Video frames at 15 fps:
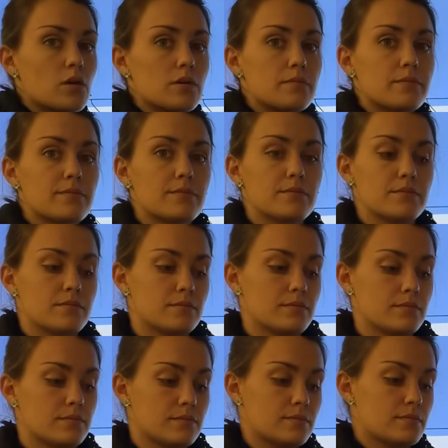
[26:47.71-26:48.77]
one.
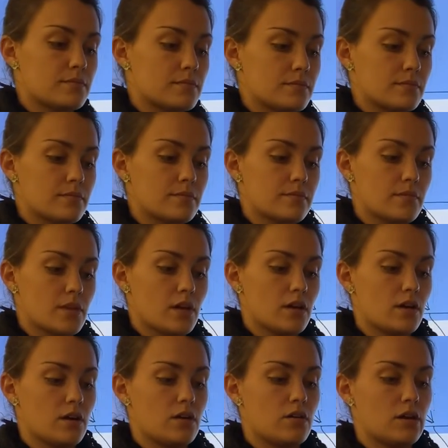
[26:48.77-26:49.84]

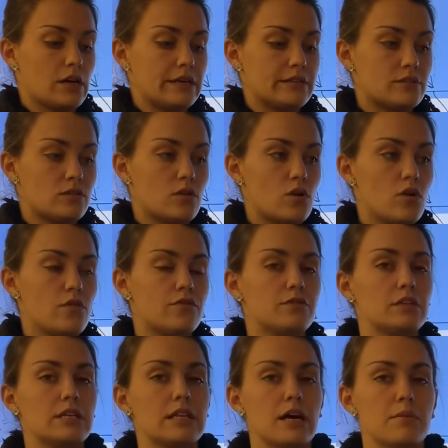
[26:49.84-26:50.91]
All right, so
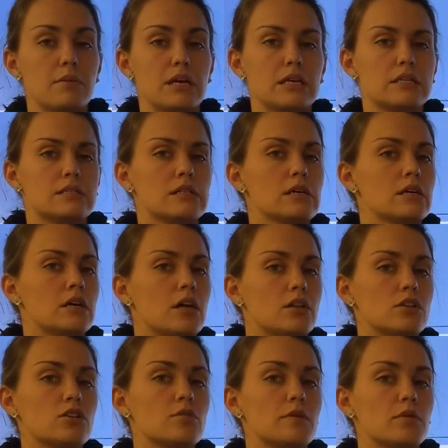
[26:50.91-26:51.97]
hopefully that makes a
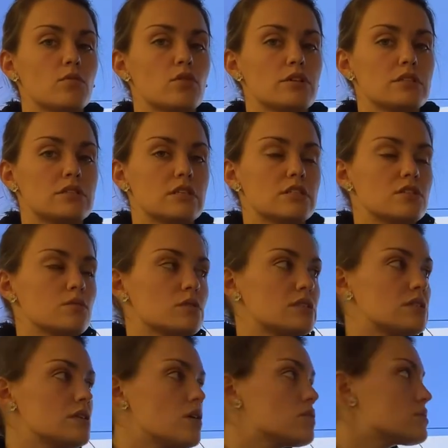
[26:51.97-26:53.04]
little bit more sense with
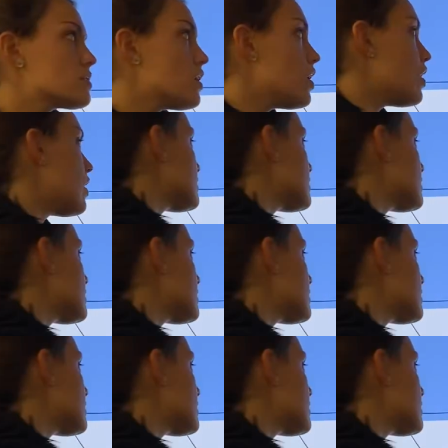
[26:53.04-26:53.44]
Snell's law. I'll